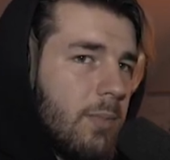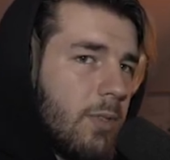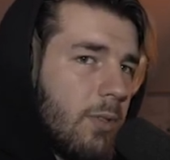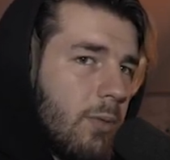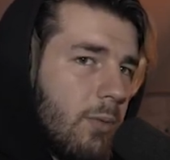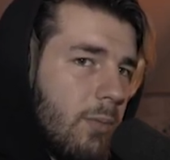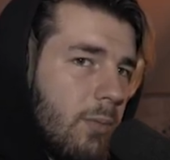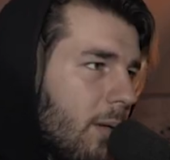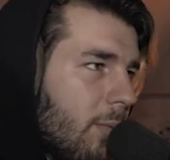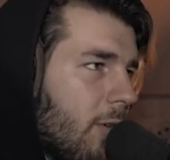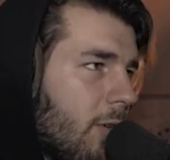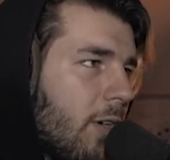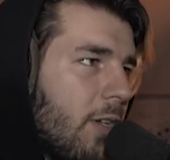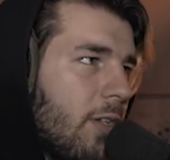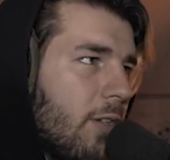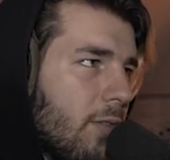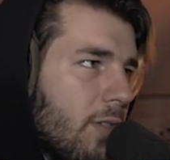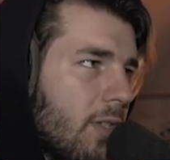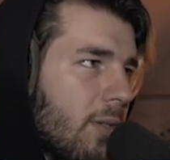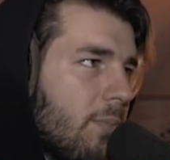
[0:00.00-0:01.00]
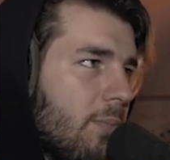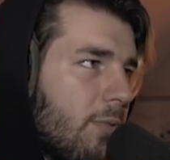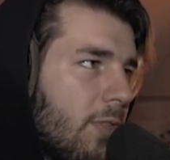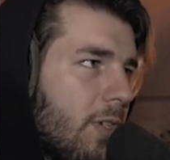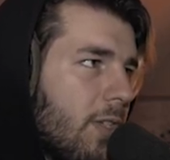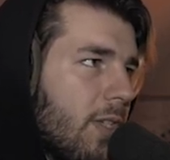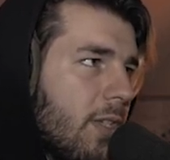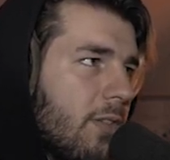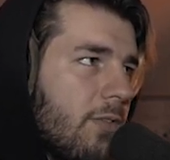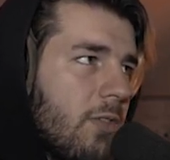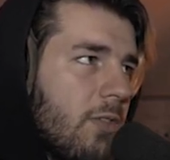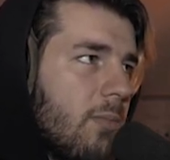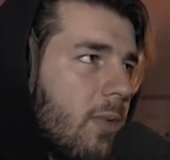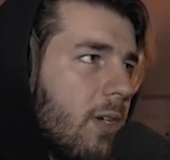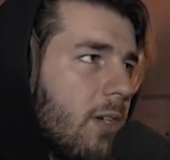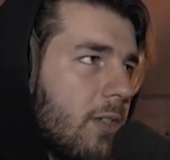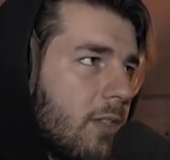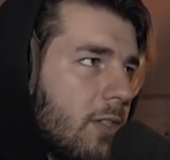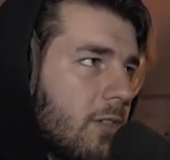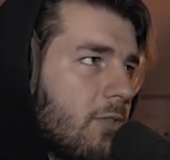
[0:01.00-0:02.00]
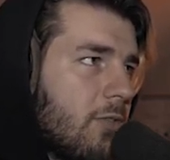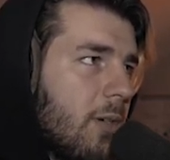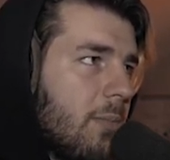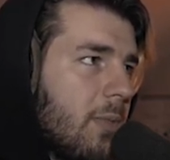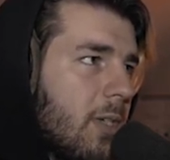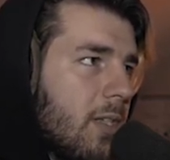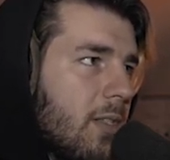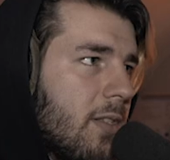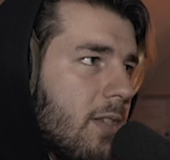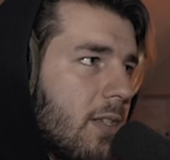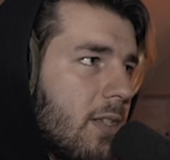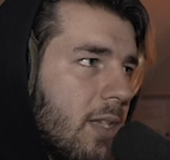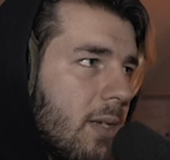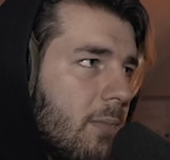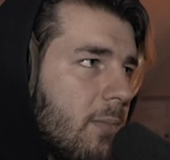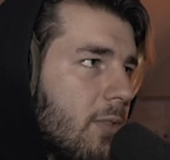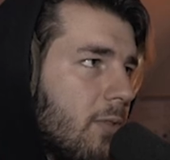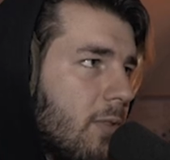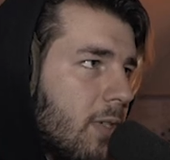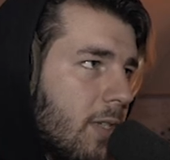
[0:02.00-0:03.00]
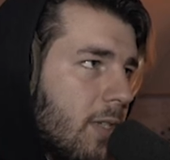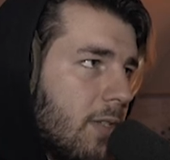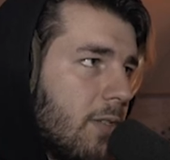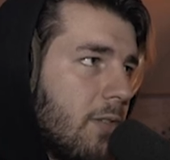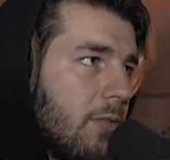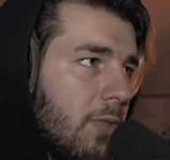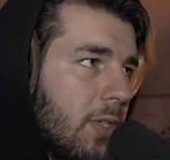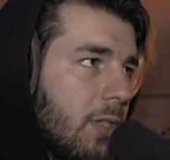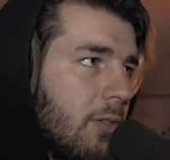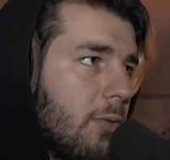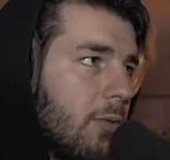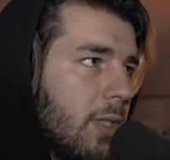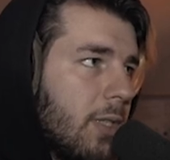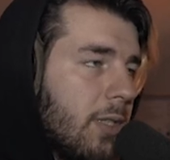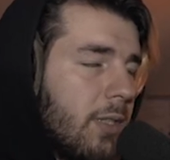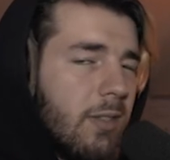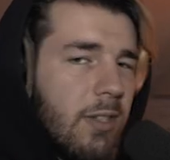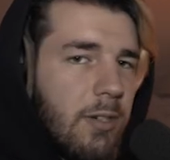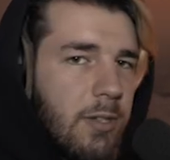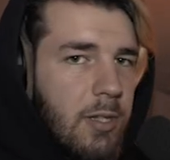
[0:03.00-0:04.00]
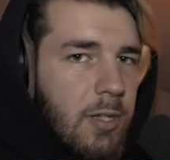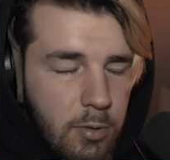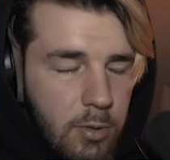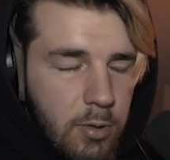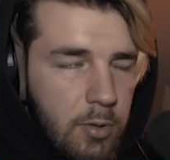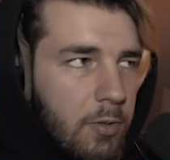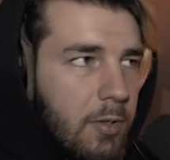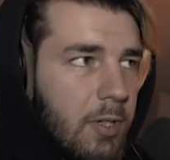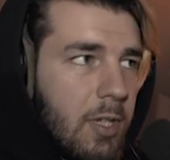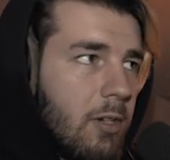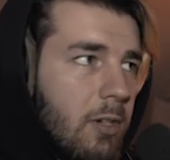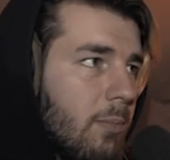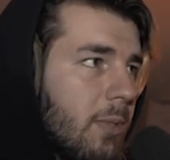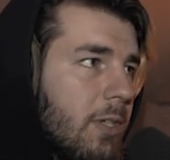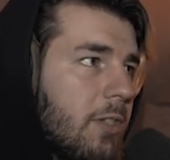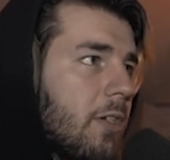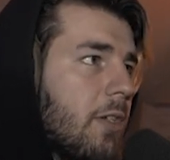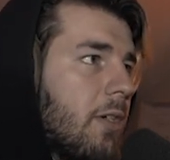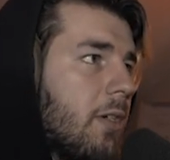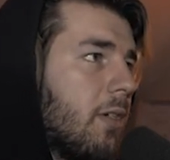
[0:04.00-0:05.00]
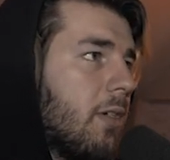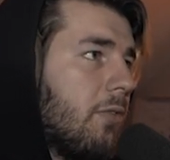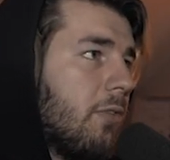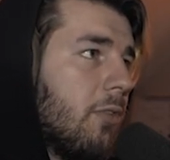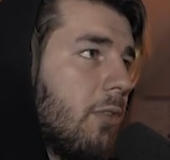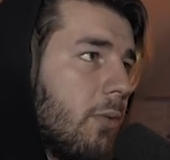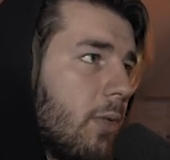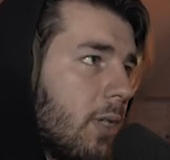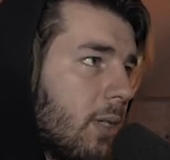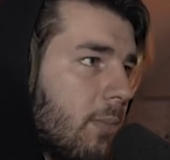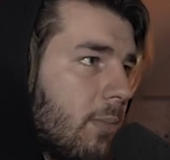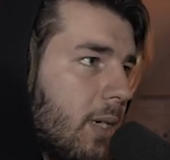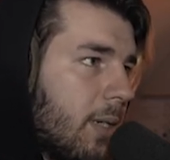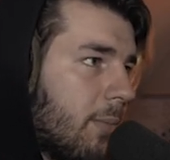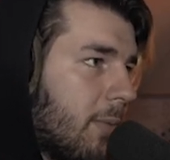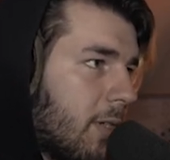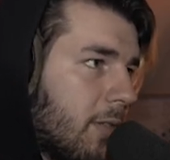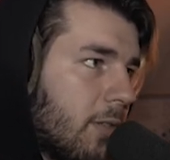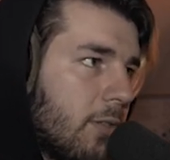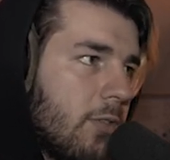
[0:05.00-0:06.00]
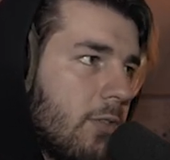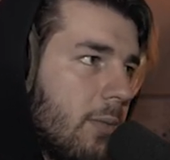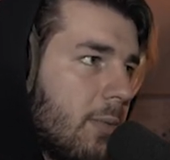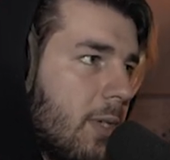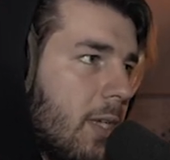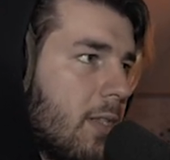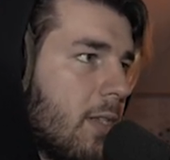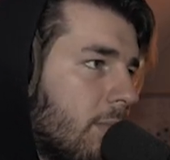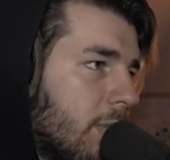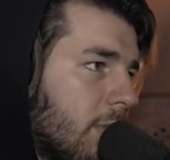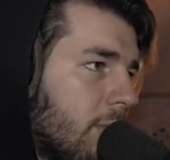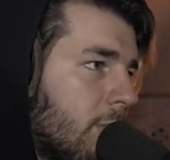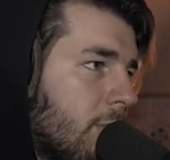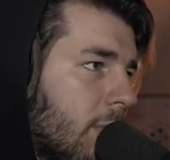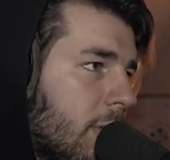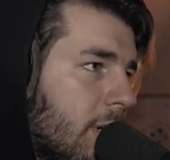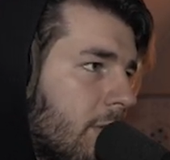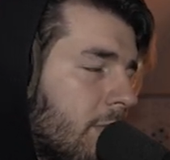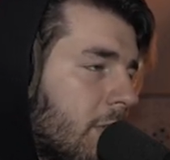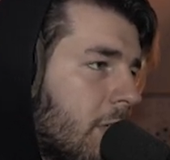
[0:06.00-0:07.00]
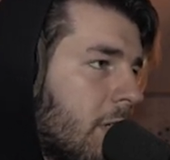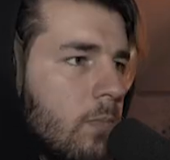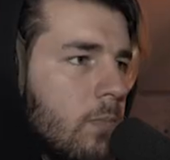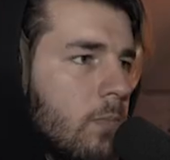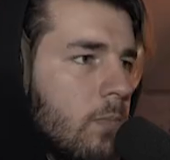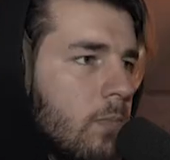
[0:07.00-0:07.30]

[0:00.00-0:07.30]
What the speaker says: So I'm gonna use a preset from my other drum kits because I'm too lazy to redo it. There's a tutorial on my channel if you don't want to buy my other drum kits, but whatever.